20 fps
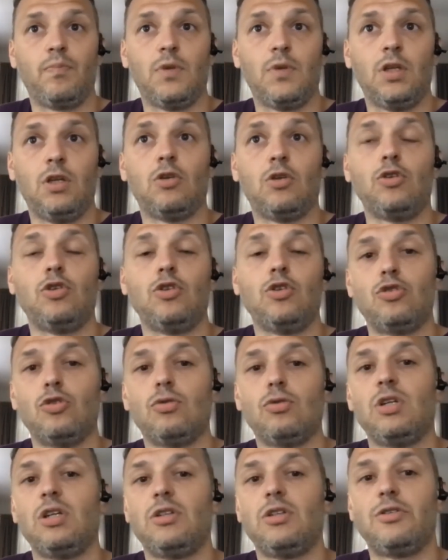You know, you do
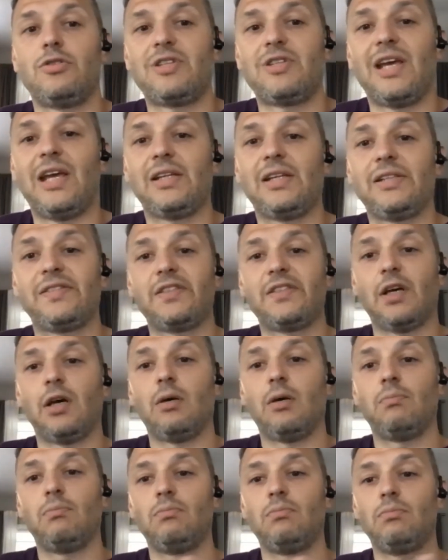need to take
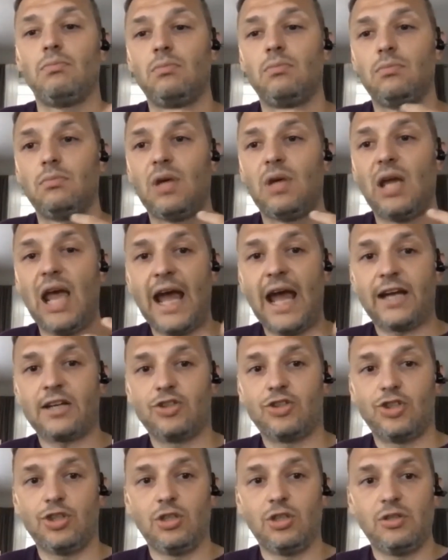some
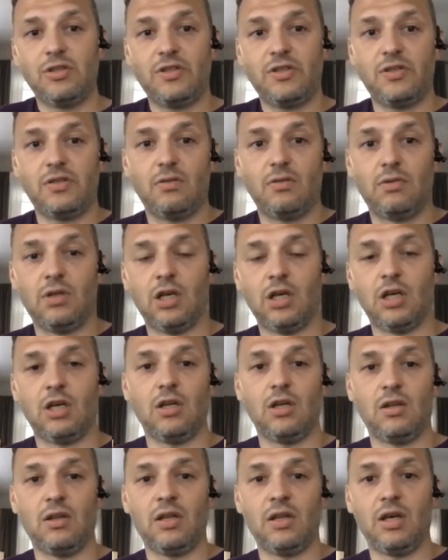actions
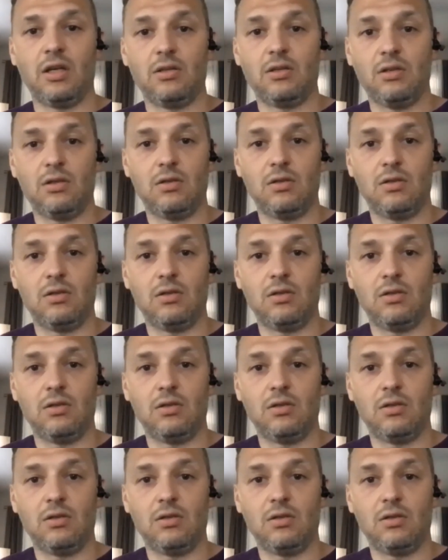that